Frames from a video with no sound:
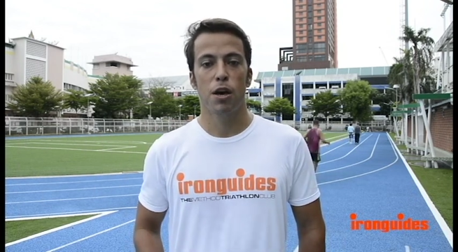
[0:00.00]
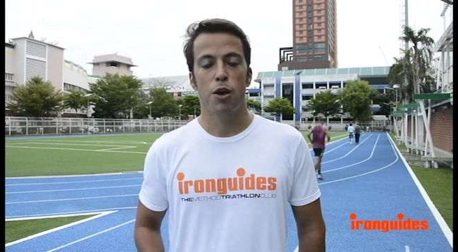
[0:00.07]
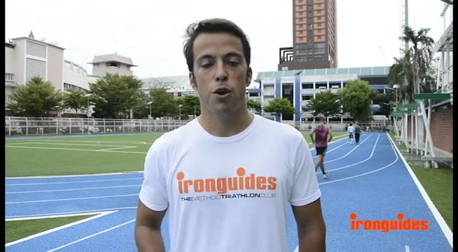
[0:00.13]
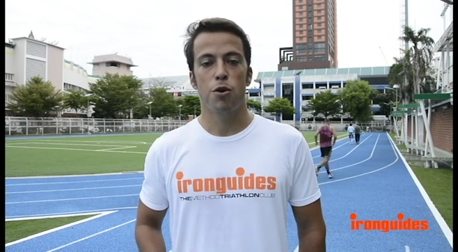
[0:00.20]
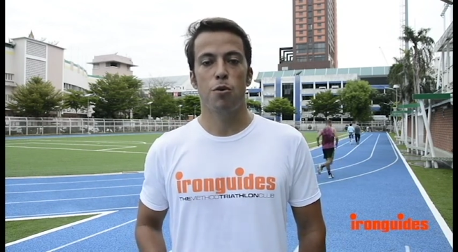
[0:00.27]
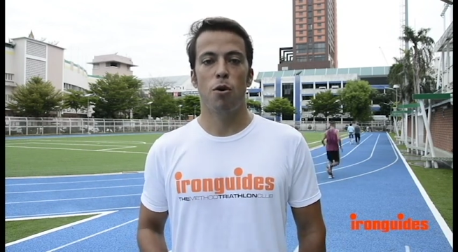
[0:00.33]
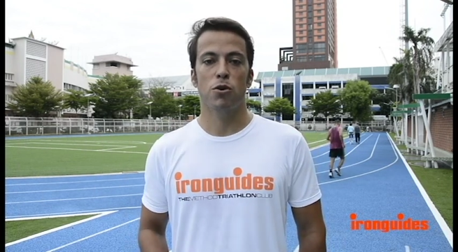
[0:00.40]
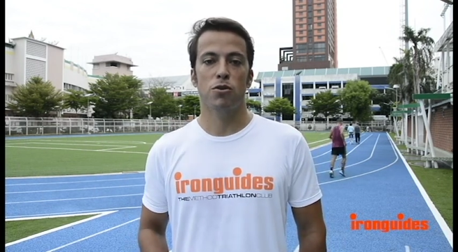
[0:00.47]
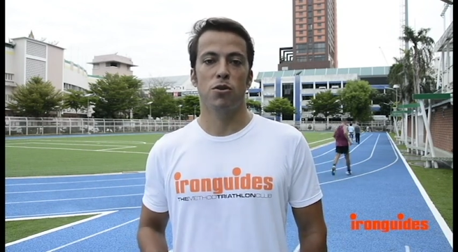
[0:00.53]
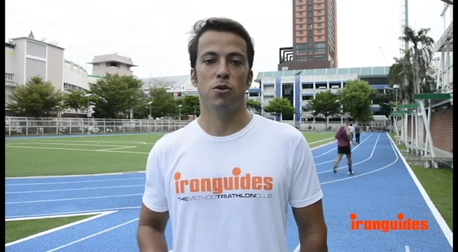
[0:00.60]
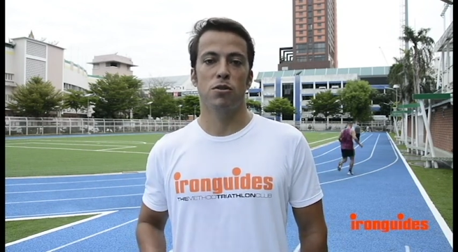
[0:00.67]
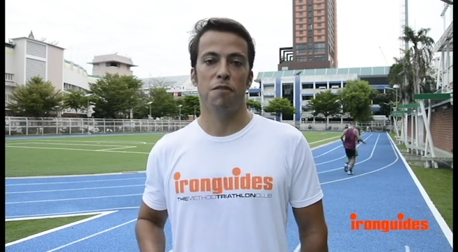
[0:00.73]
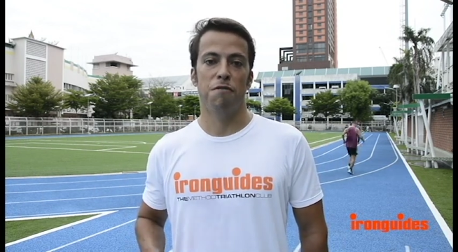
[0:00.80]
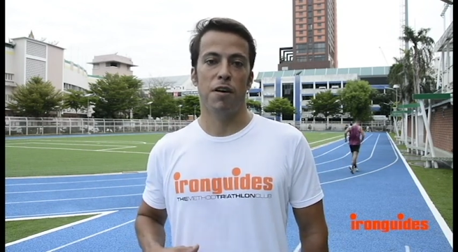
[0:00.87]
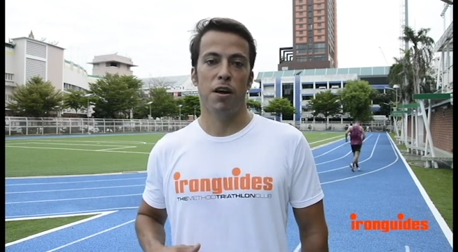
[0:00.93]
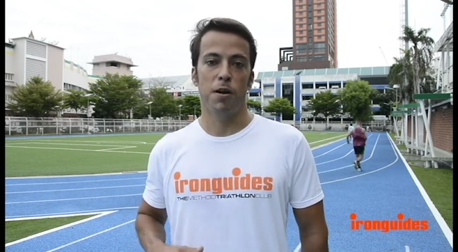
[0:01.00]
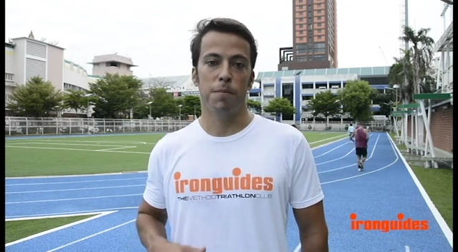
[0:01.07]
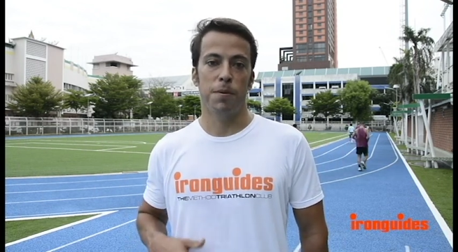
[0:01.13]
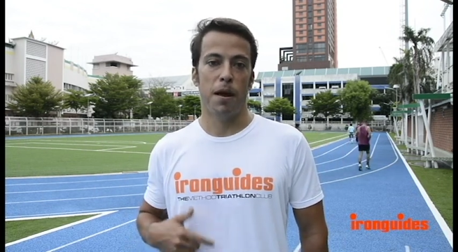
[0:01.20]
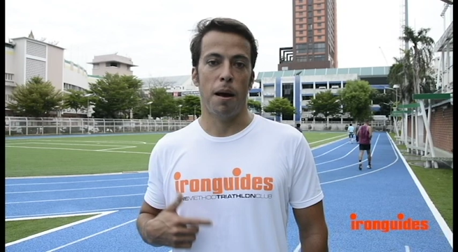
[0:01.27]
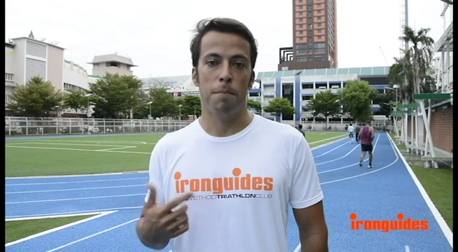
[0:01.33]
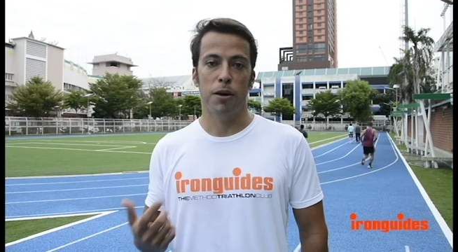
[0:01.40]
You also develop
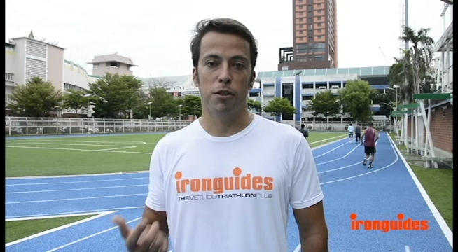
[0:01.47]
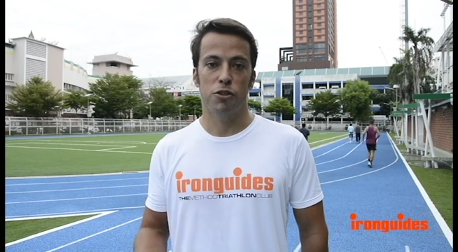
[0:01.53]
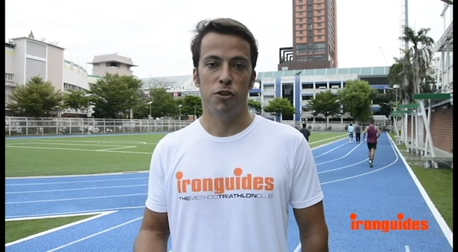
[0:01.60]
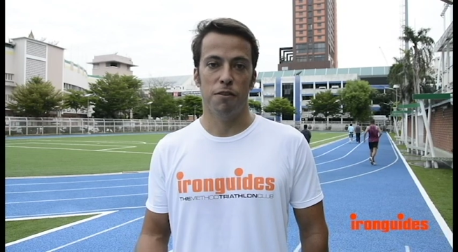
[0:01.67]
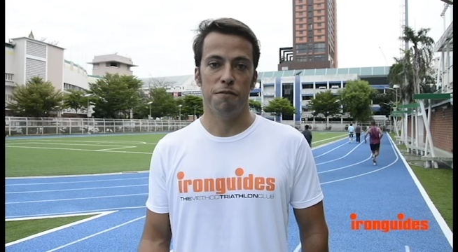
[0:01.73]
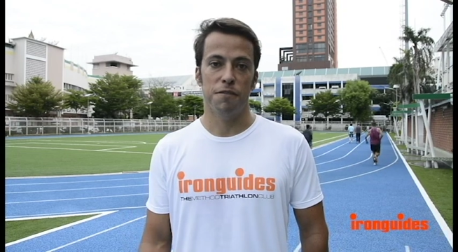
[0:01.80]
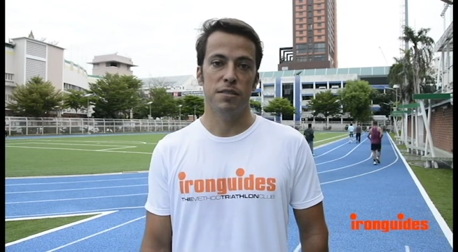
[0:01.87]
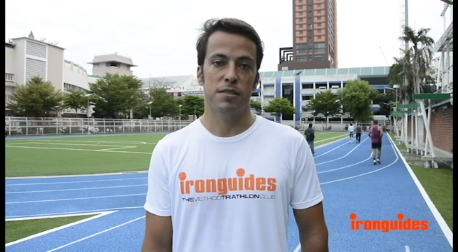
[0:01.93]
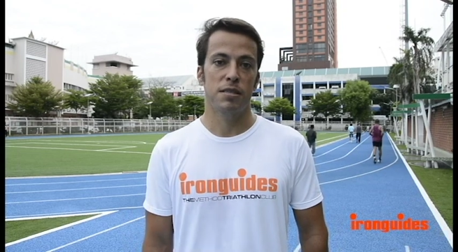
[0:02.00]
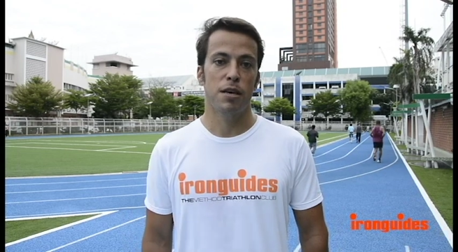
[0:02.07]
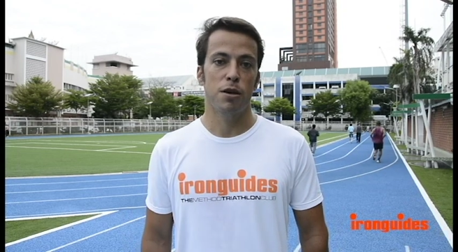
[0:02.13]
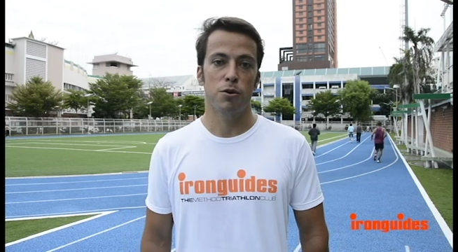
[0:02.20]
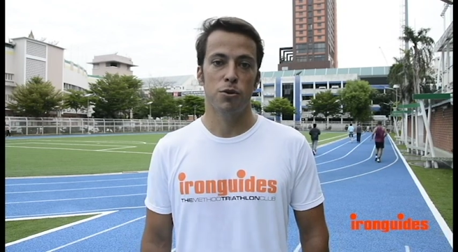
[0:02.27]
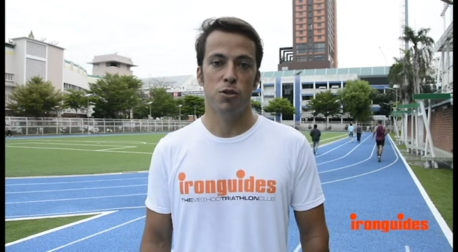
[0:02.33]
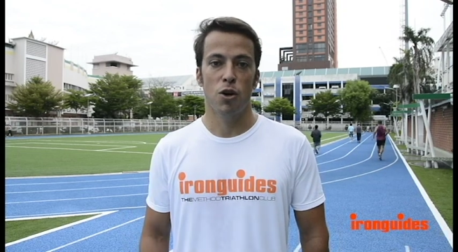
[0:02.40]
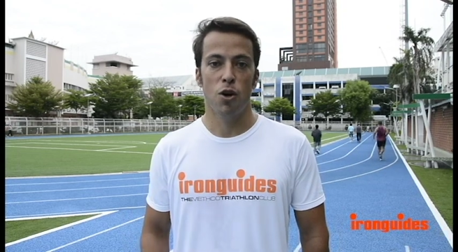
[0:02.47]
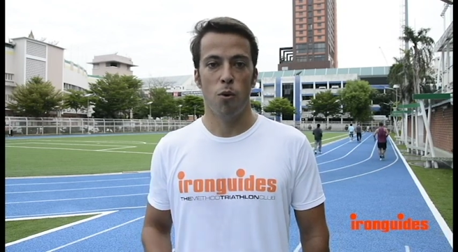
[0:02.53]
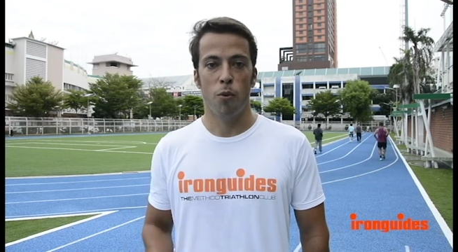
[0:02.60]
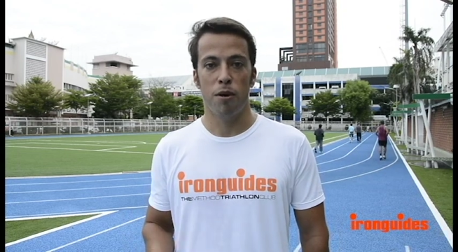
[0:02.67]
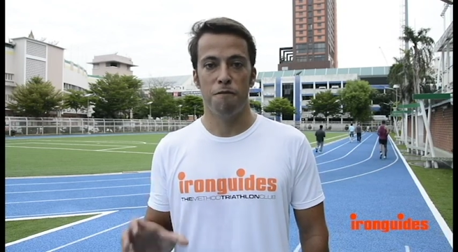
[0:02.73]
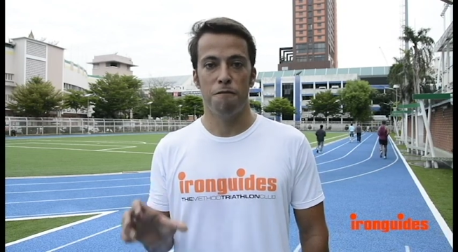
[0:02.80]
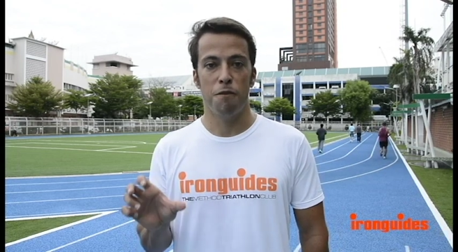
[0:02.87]
a bunch of skills
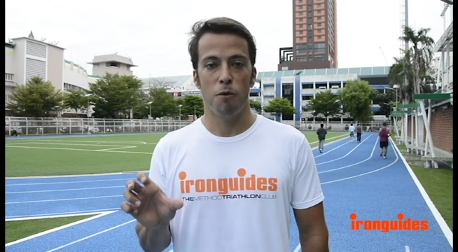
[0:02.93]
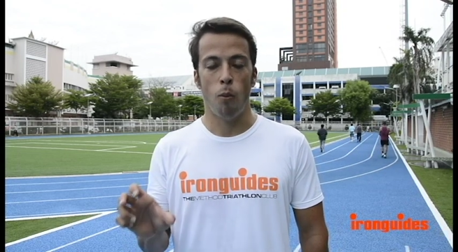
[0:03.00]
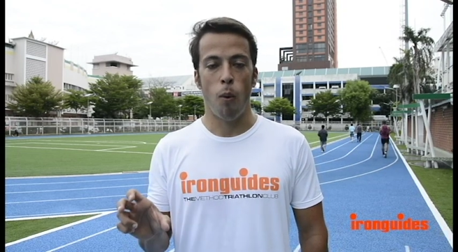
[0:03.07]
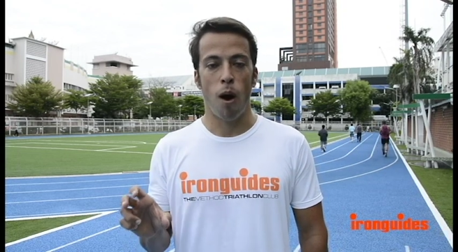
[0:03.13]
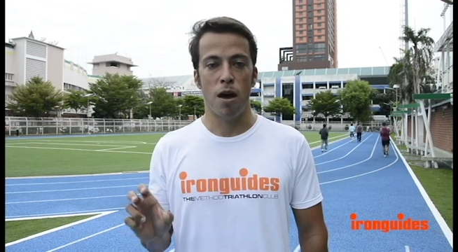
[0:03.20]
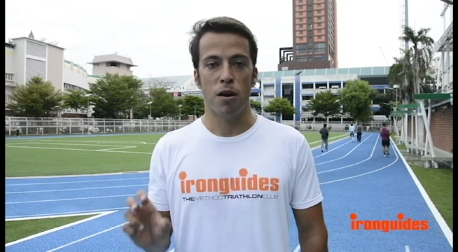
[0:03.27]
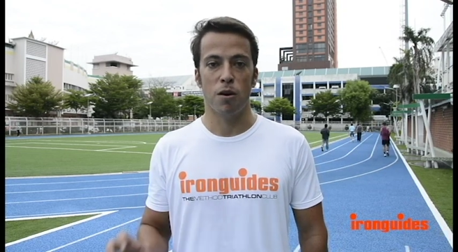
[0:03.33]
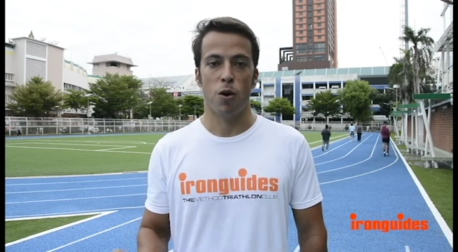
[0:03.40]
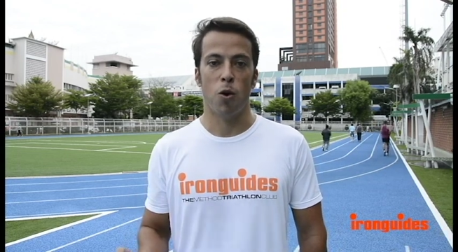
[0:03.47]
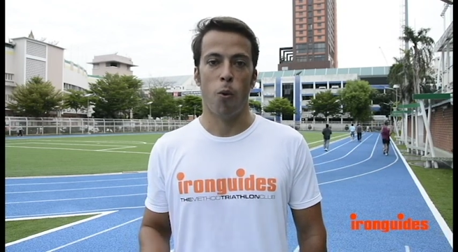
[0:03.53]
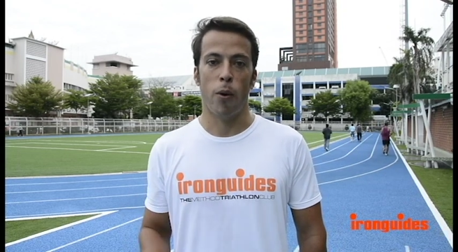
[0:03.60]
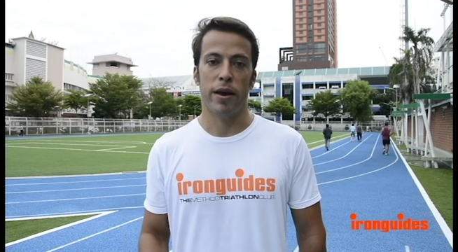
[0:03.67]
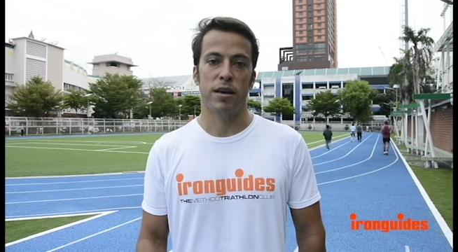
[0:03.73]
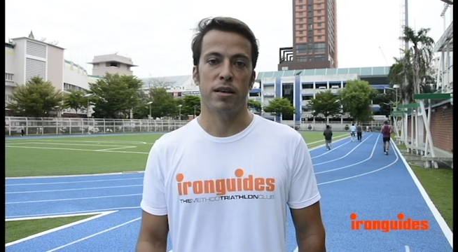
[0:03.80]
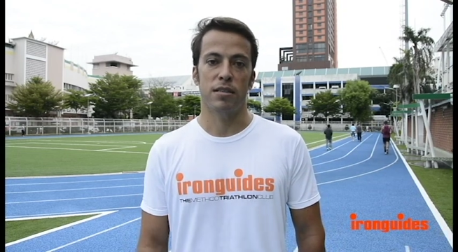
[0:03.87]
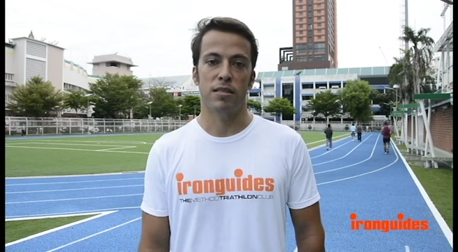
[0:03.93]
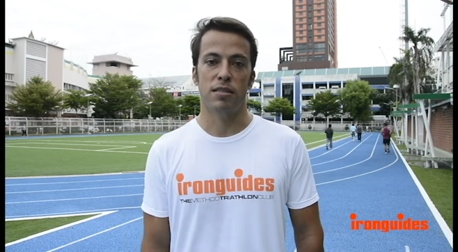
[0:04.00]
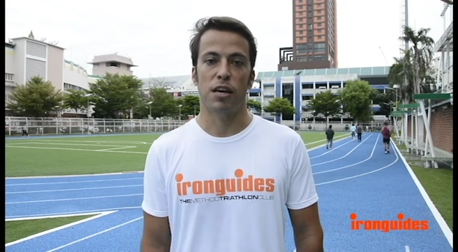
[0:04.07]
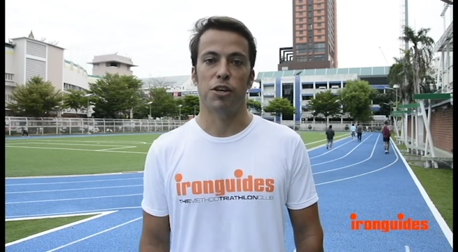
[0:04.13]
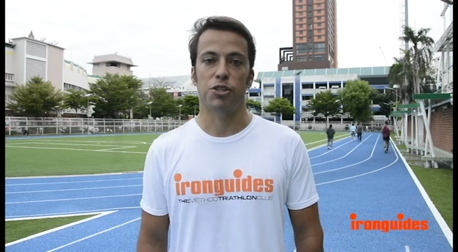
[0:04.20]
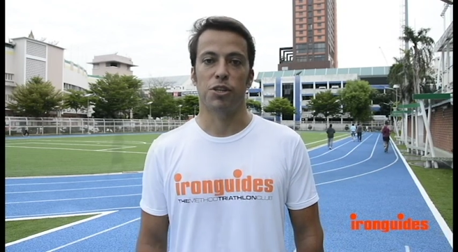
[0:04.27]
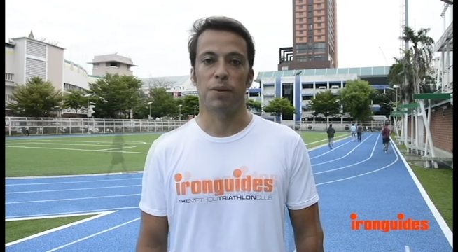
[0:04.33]
with one quick
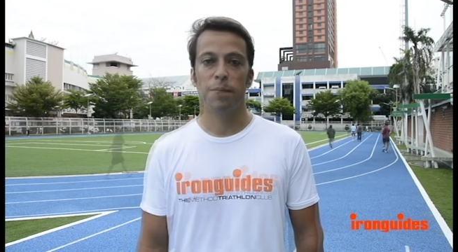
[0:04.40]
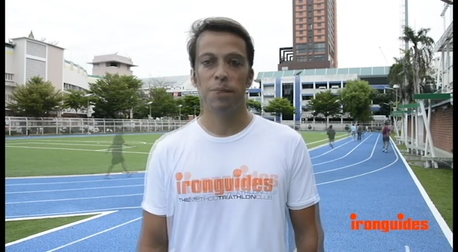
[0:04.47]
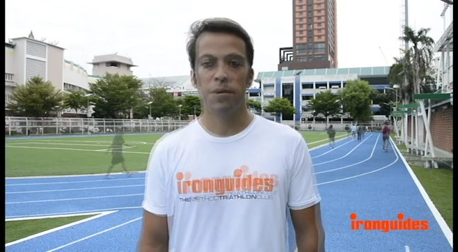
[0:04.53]
session.